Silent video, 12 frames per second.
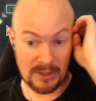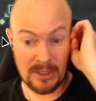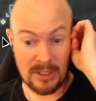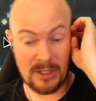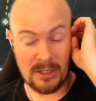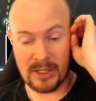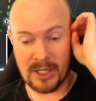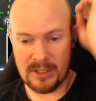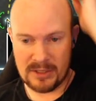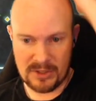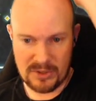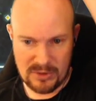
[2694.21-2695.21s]
Oh, okay.
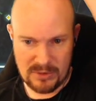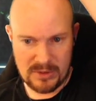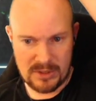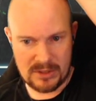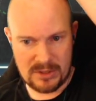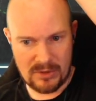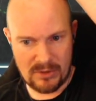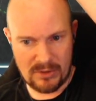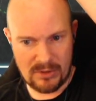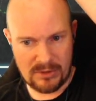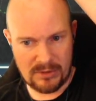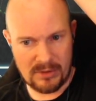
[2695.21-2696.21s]
There's a store. One,
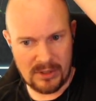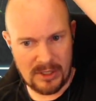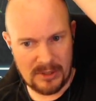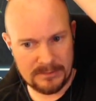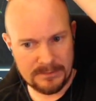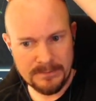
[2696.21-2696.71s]
two, three.